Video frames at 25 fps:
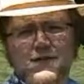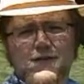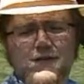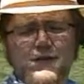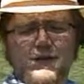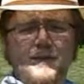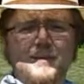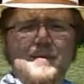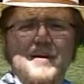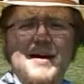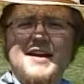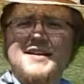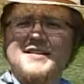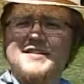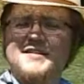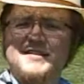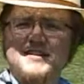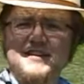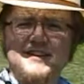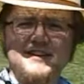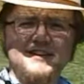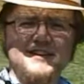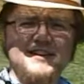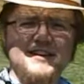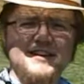For the past
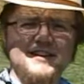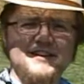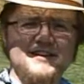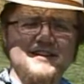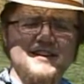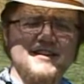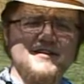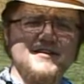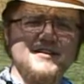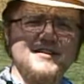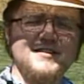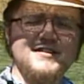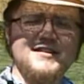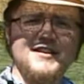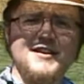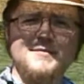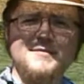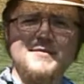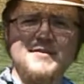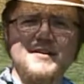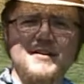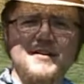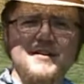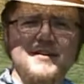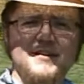60 to 70
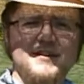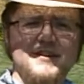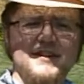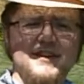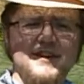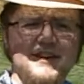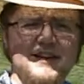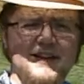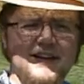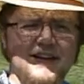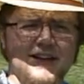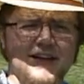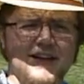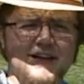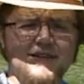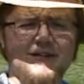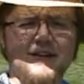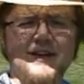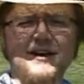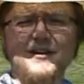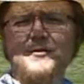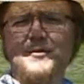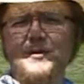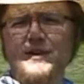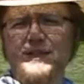some years, they've
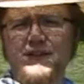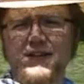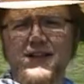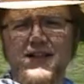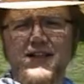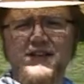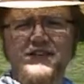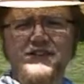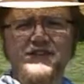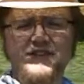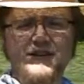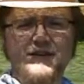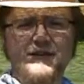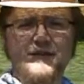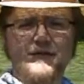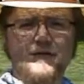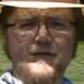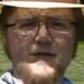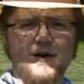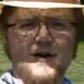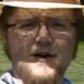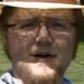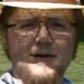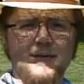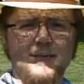lived with the legend of the
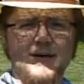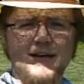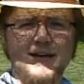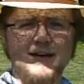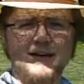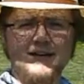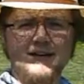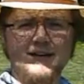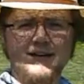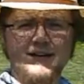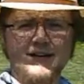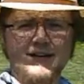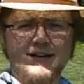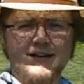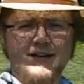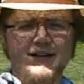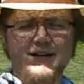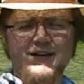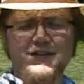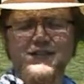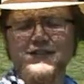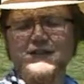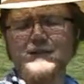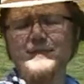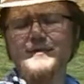Frogman,
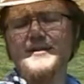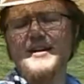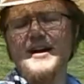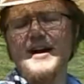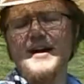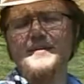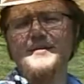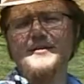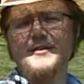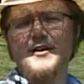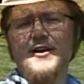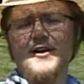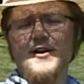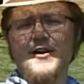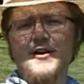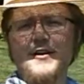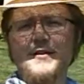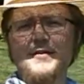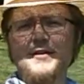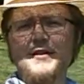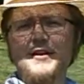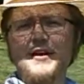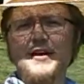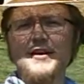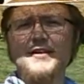sometimes
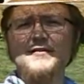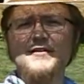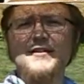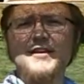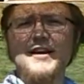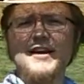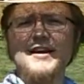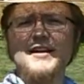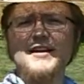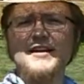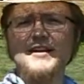called the Loveland